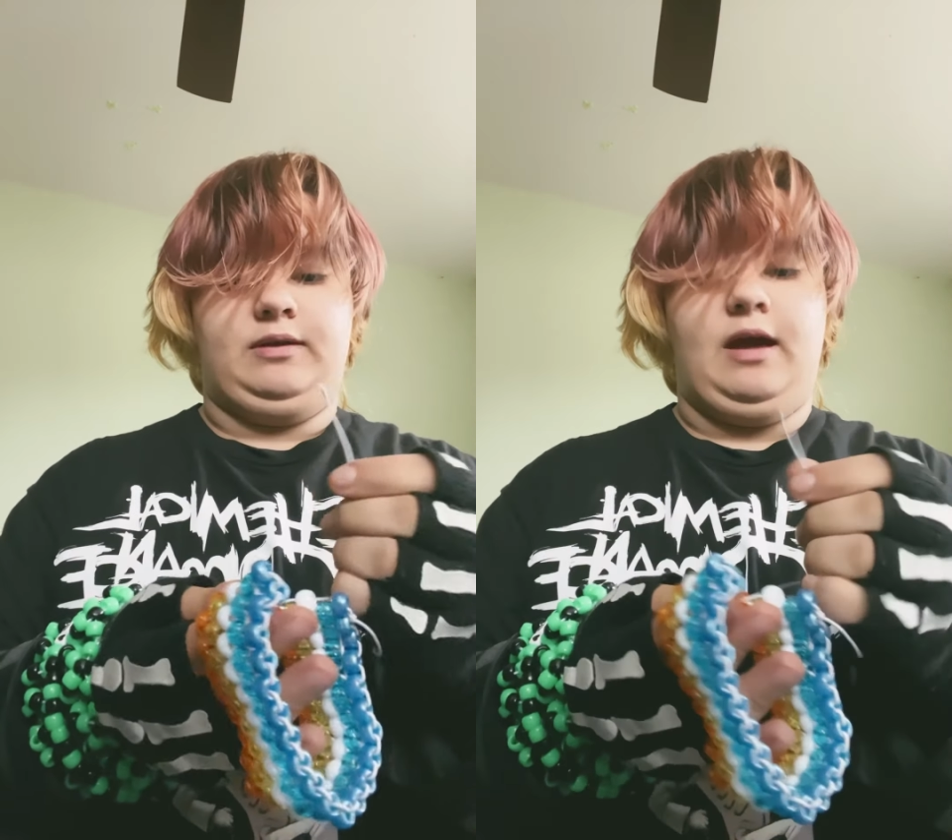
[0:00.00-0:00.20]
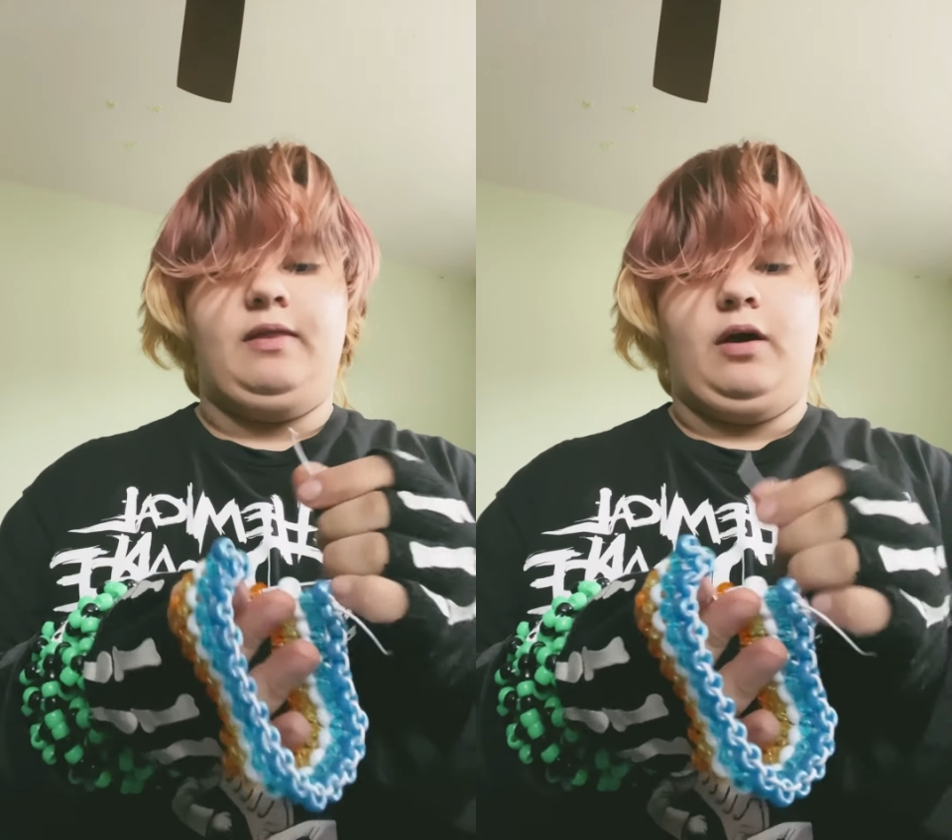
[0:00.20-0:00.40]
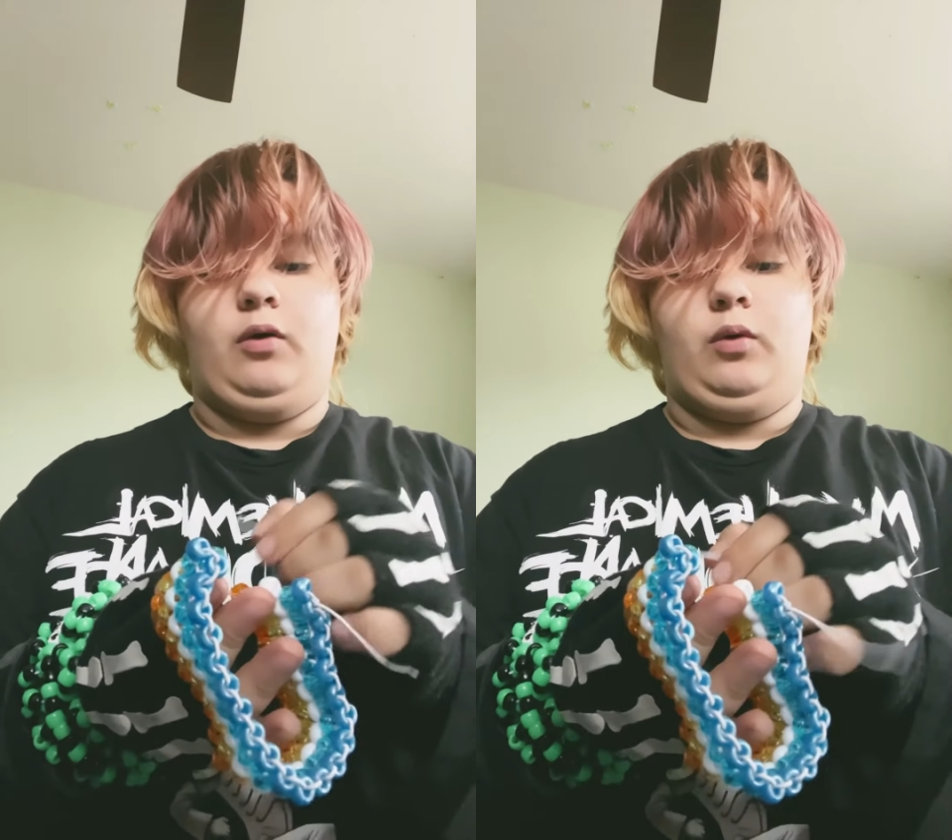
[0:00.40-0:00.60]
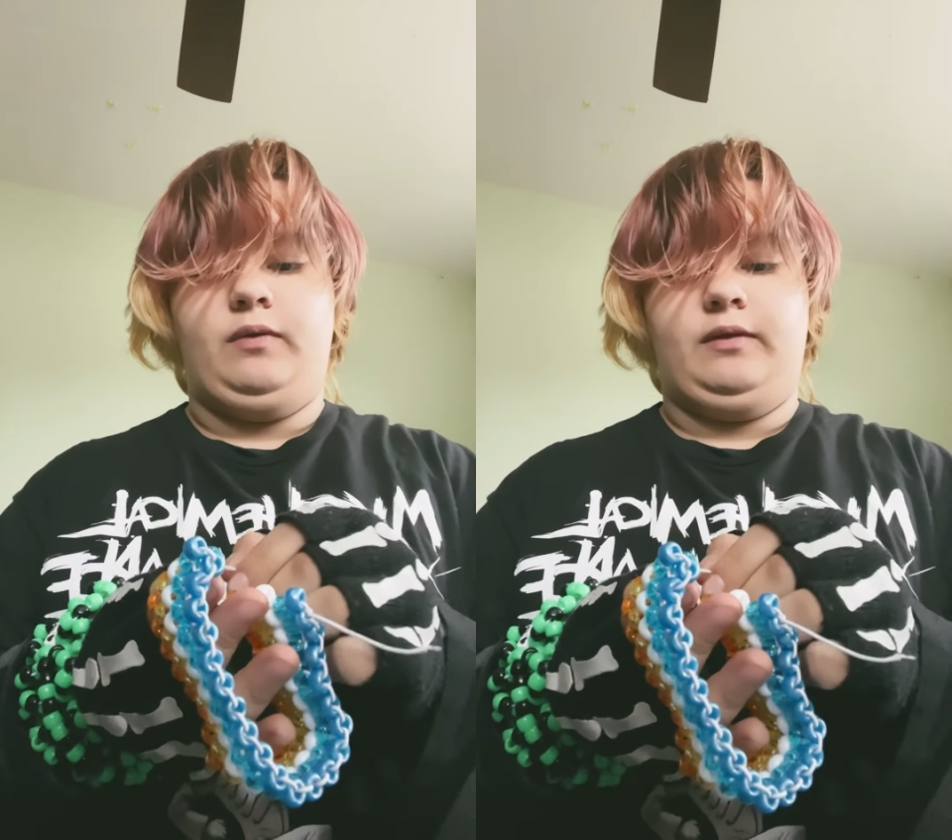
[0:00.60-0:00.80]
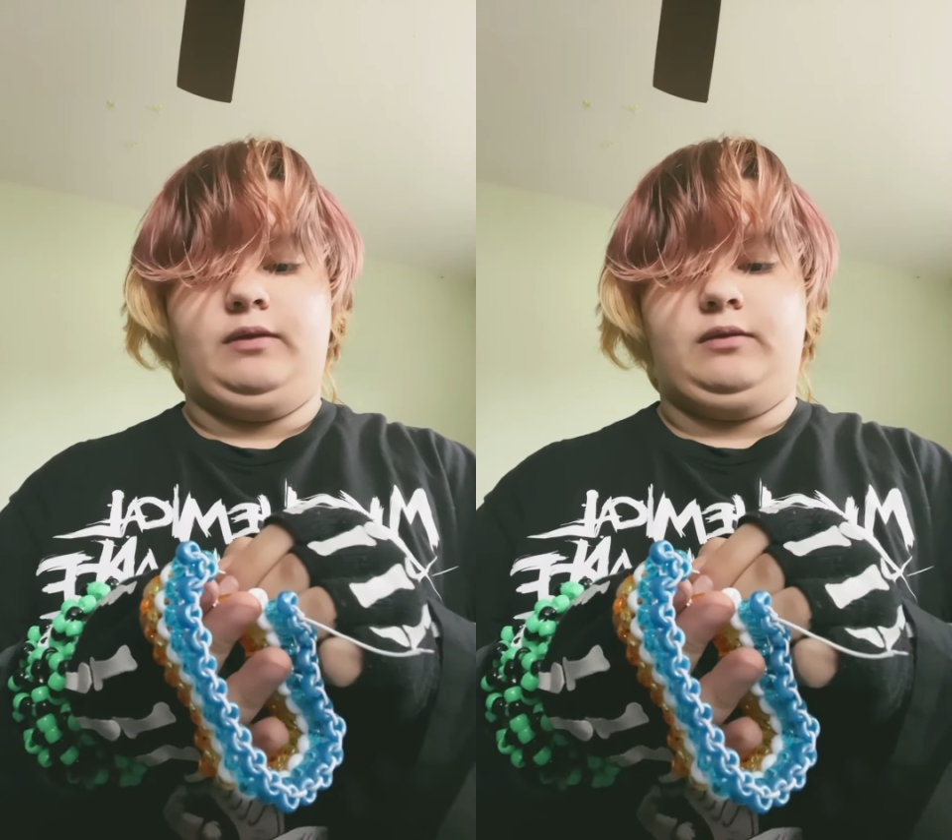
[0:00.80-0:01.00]
yellow
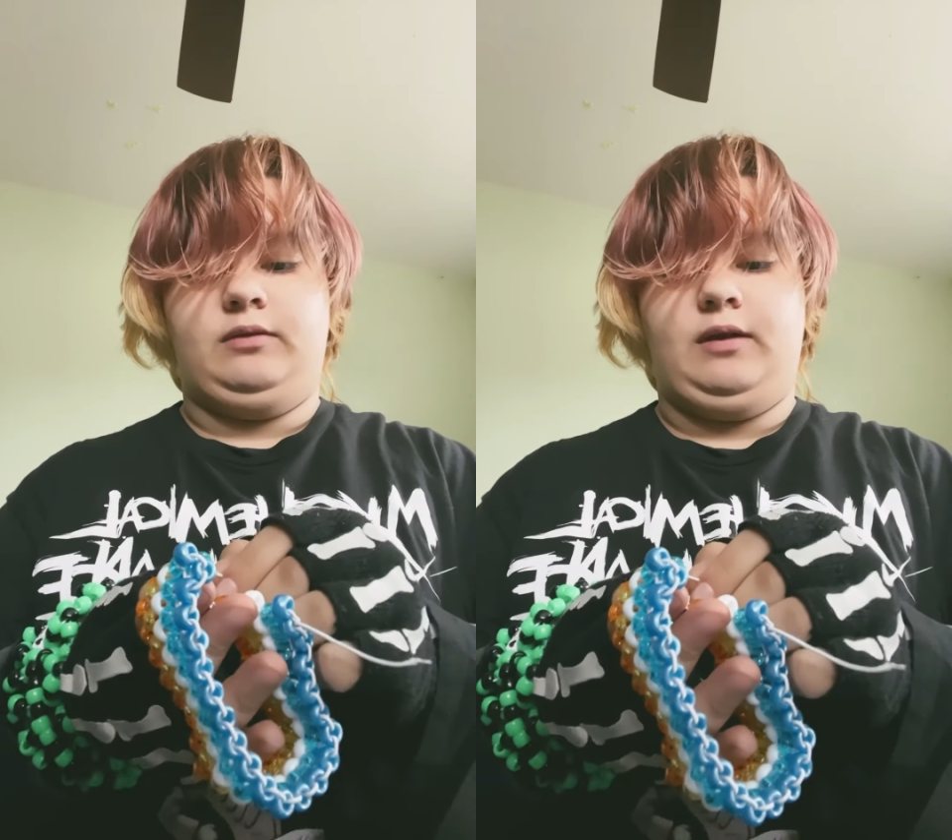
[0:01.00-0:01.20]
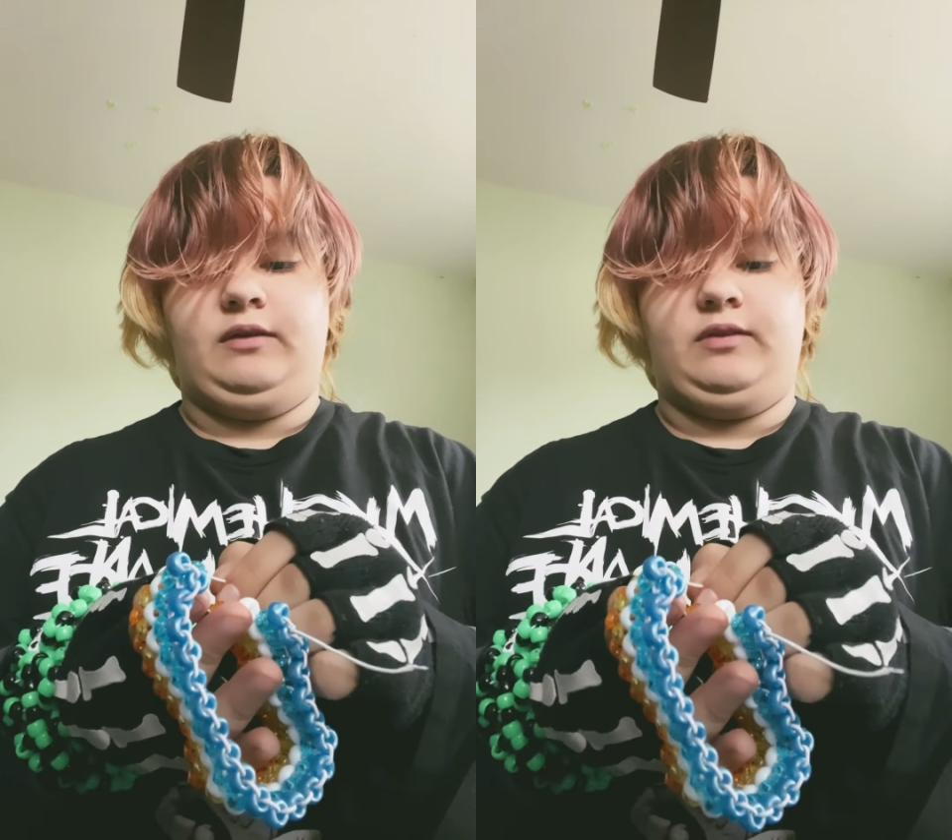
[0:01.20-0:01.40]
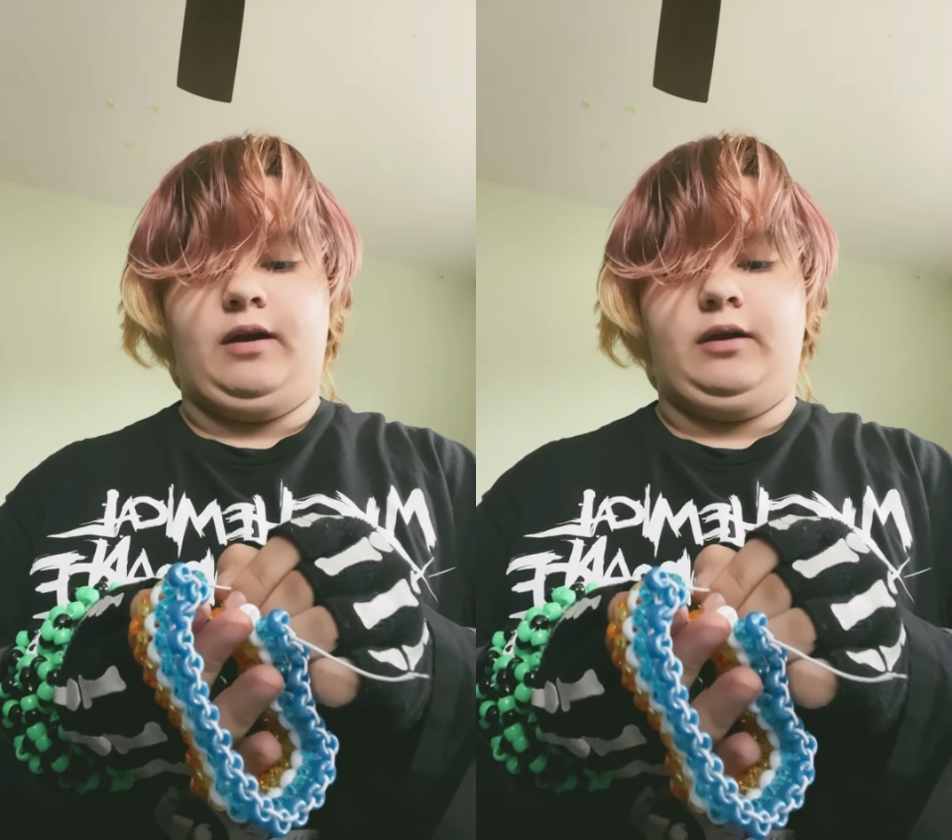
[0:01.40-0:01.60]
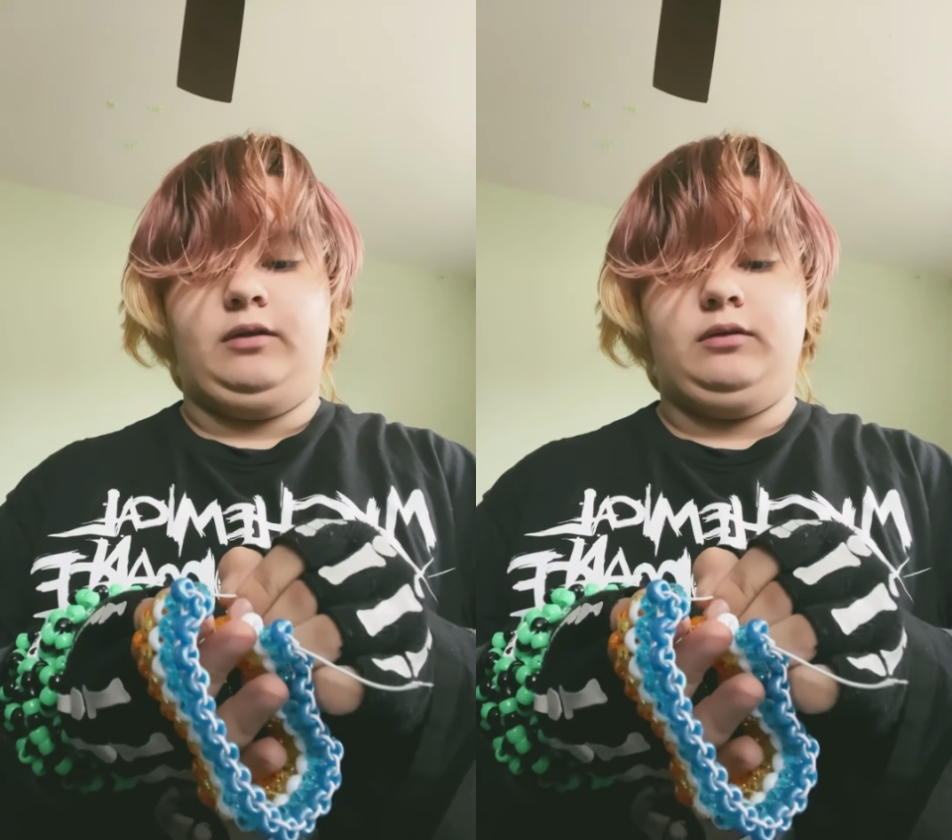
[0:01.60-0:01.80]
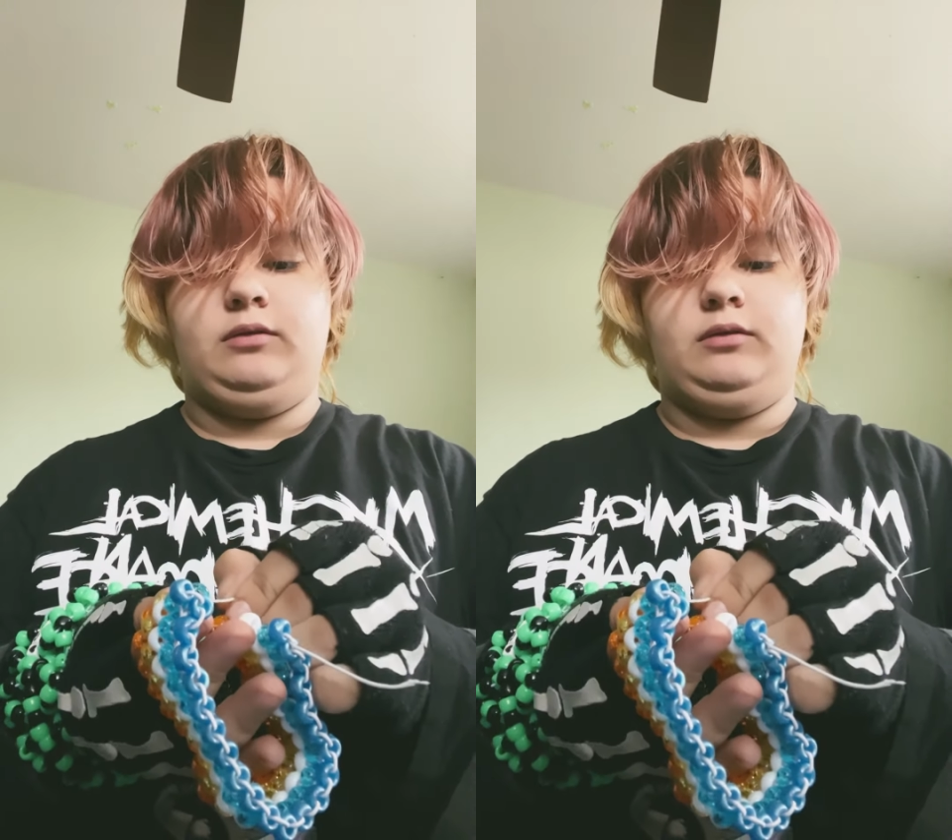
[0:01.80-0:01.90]
on the next side.